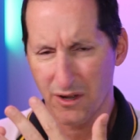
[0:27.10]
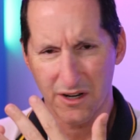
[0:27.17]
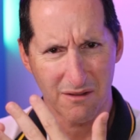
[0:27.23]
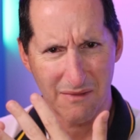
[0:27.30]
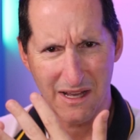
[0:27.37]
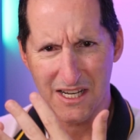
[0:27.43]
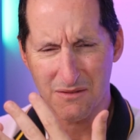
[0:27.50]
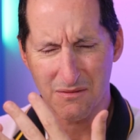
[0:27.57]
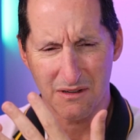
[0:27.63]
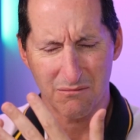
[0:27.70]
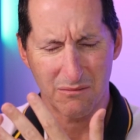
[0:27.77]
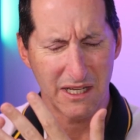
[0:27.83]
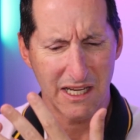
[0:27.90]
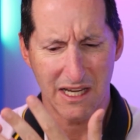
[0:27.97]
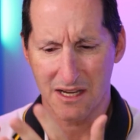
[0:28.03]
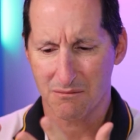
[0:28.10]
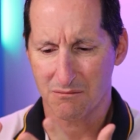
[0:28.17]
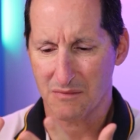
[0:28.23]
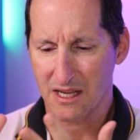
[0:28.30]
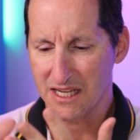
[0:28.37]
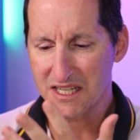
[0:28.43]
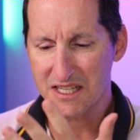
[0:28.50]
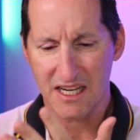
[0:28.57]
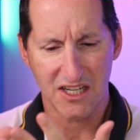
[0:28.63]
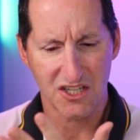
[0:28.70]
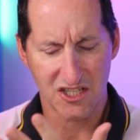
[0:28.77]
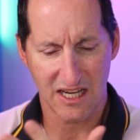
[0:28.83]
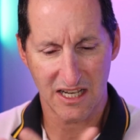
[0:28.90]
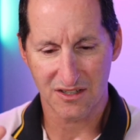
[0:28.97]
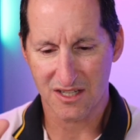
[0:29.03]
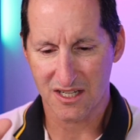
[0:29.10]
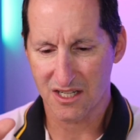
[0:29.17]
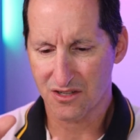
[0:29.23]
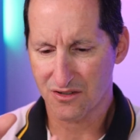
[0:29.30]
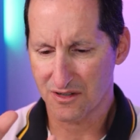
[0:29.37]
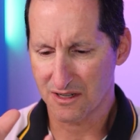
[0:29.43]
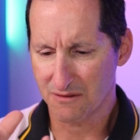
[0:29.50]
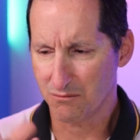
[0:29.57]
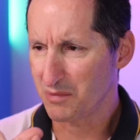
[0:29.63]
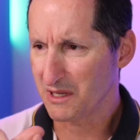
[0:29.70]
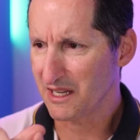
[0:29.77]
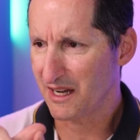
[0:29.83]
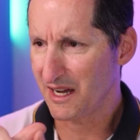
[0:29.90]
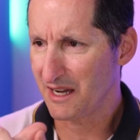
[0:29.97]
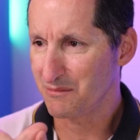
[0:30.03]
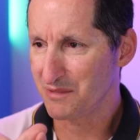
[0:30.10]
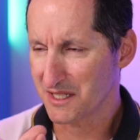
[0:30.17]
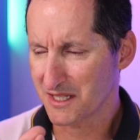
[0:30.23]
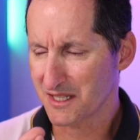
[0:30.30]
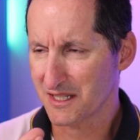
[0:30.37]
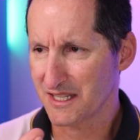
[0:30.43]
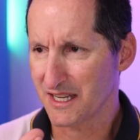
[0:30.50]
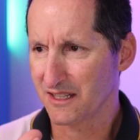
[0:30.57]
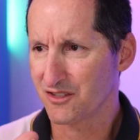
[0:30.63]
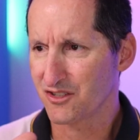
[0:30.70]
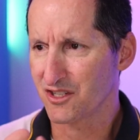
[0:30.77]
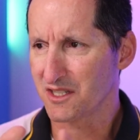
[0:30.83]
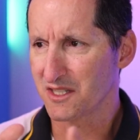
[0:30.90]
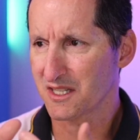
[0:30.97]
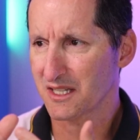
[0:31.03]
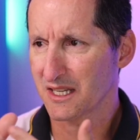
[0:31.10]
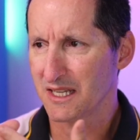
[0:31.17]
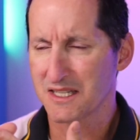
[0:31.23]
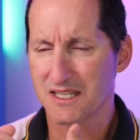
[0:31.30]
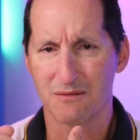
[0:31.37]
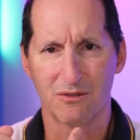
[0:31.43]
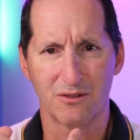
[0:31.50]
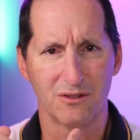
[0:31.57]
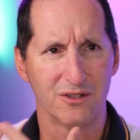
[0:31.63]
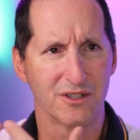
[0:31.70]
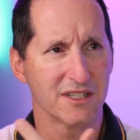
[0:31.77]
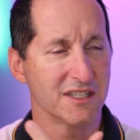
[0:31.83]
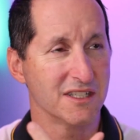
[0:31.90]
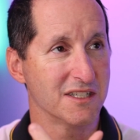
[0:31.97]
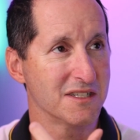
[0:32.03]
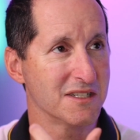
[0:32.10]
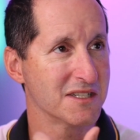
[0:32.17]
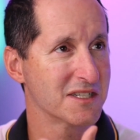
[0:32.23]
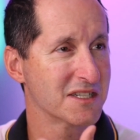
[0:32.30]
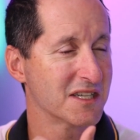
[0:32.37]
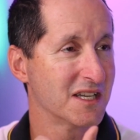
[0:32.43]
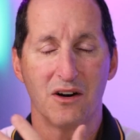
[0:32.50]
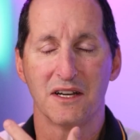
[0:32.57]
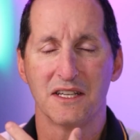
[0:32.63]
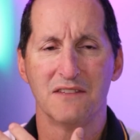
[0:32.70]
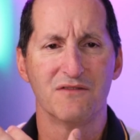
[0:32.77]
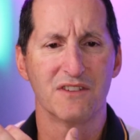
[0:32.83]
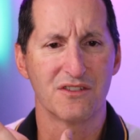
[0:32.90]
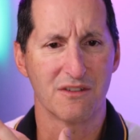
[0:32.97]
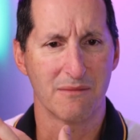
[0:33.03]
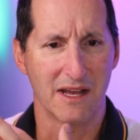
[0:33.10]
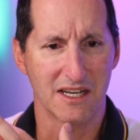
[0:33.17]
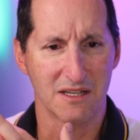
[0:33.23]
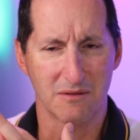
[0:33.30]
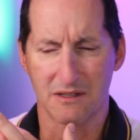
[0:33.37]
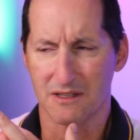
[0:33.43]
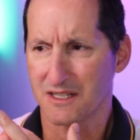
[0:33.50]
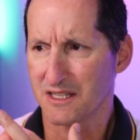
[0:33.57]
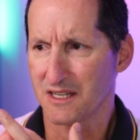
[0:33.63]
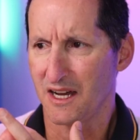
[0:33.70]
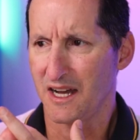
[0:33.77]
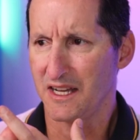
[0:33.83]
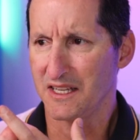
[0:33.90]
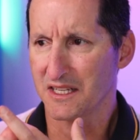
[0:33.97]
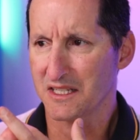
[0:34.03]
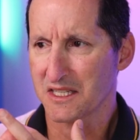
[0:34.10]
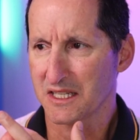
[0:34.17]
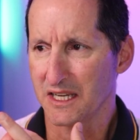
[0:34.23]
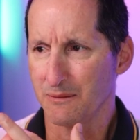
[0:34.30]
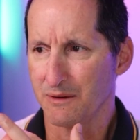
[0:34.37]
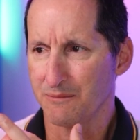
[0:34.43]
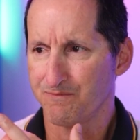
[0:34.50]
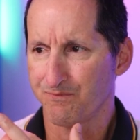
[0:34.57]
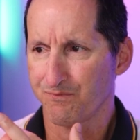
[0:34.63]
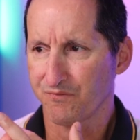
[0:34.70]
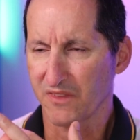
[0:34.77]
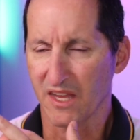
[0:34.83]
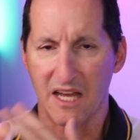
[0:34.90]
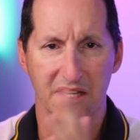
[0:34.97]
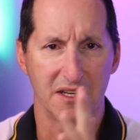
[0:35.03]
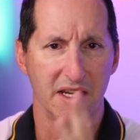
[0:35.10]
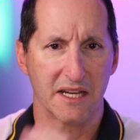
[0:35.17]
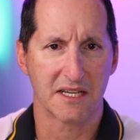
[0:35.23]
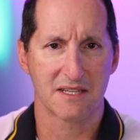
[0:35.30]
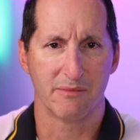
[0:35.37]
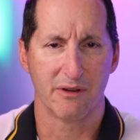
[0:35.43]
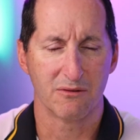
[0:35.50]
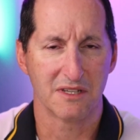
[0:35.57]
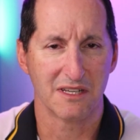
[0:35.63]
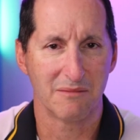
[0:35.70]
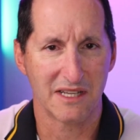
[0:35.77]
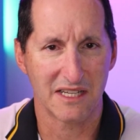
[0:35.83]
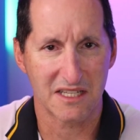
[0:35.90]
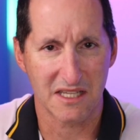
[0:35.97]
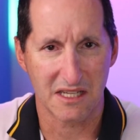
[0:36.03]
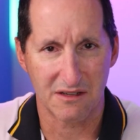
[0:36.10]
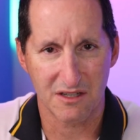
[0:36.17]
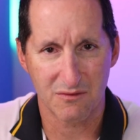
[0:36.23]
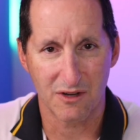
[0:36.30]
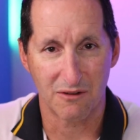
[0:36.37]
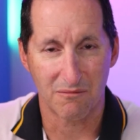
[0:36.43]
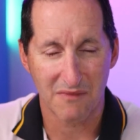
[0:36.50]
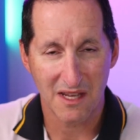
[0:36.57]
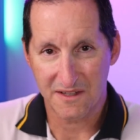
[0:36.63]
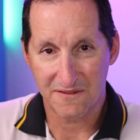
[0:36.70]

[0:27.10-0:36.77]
product management, PM, SH sales history, BI, business intelligence, customer orders, oh, inventory management. It's an IX schema and XML DBs in there as well.